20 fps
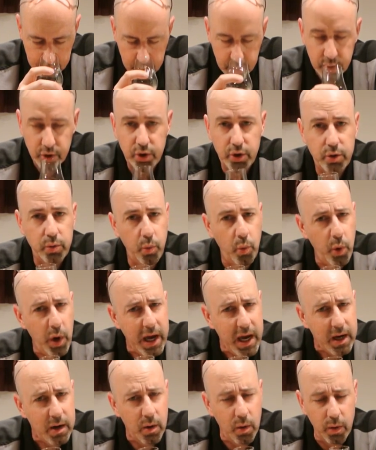
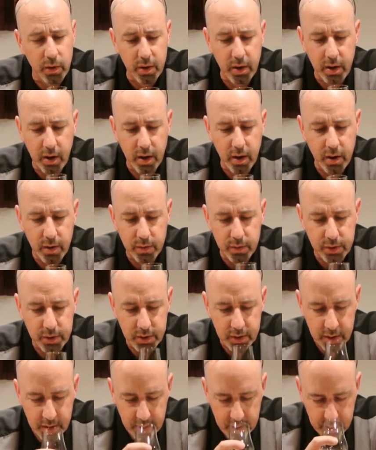Sweet on the
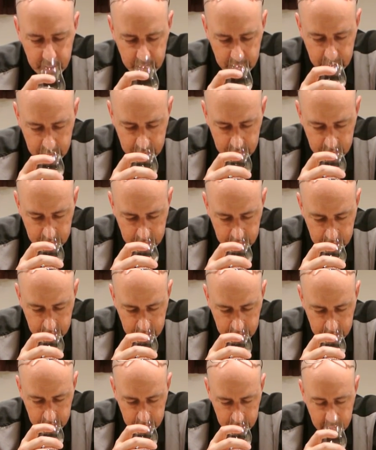nose.
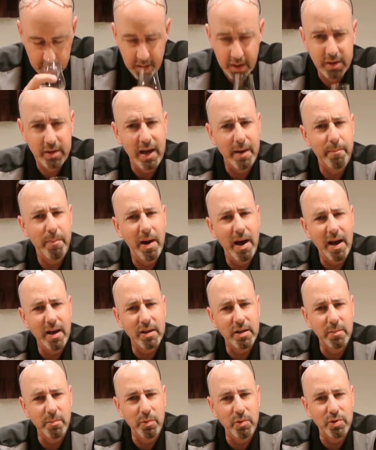Is that
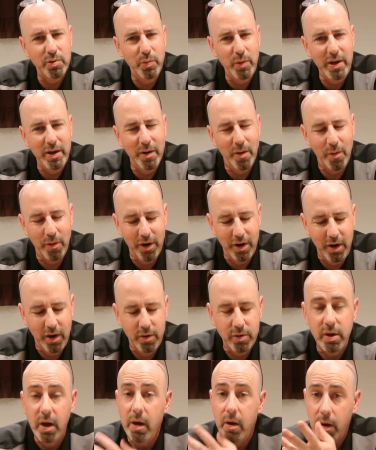possible? Sweet on the
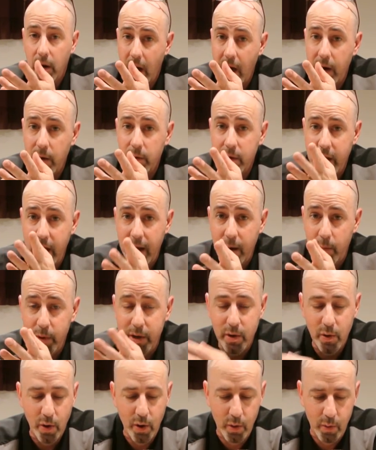nose? I don't care. We
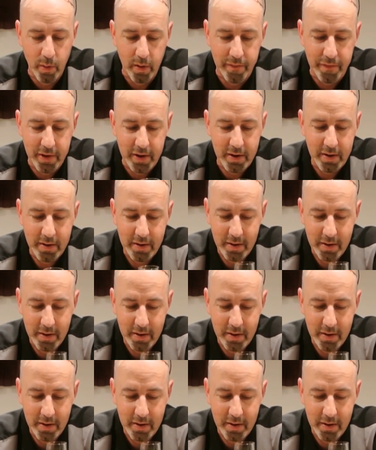going with it.